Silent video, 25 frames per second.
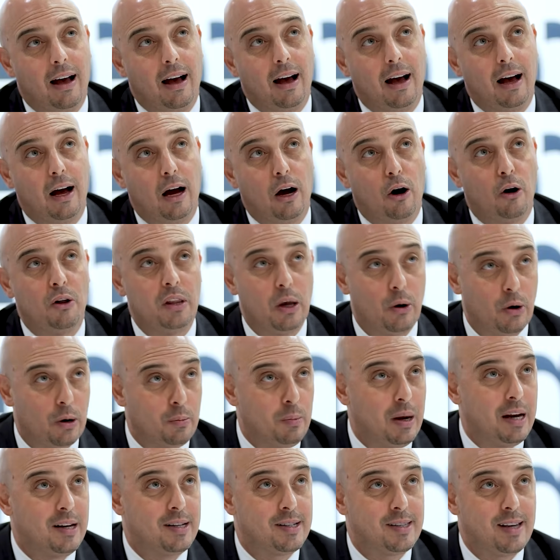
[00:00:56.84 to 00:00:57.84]
On our
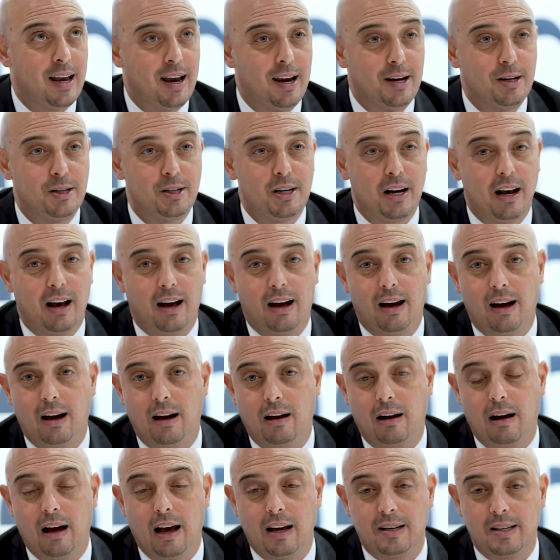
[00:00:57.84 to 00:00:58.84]
main stage,
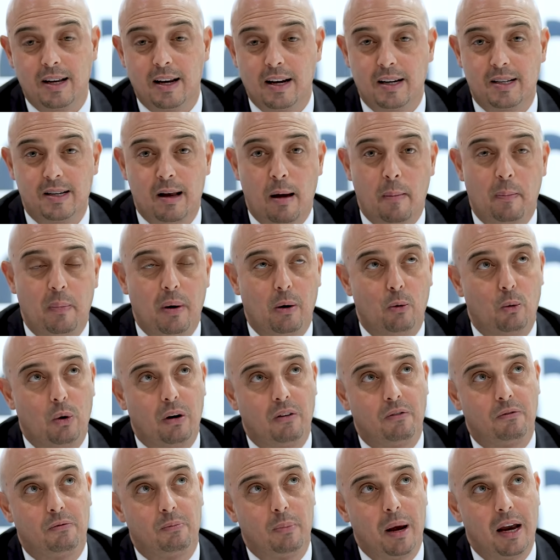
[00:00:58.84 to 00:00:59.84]
as an example,
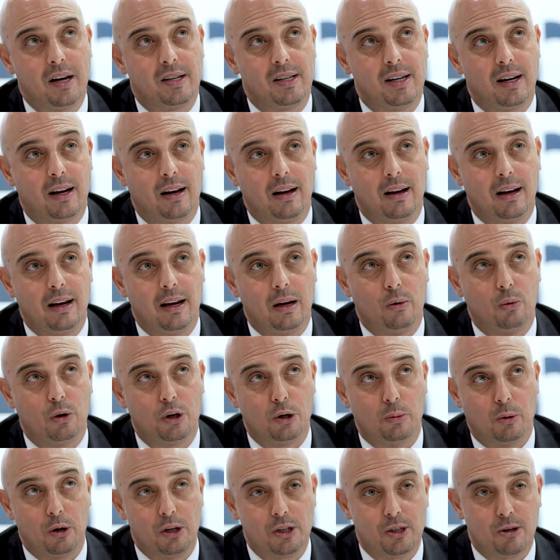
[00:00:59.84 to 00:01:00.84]
we're
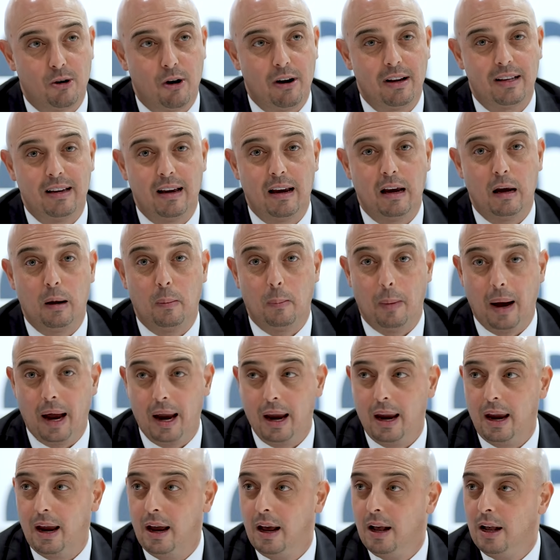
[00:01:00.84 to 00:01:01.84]
demonstrating
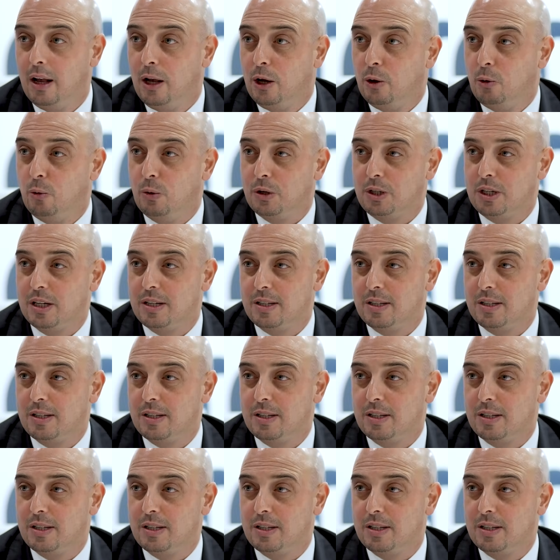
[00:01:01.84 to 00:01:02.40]
Mai, which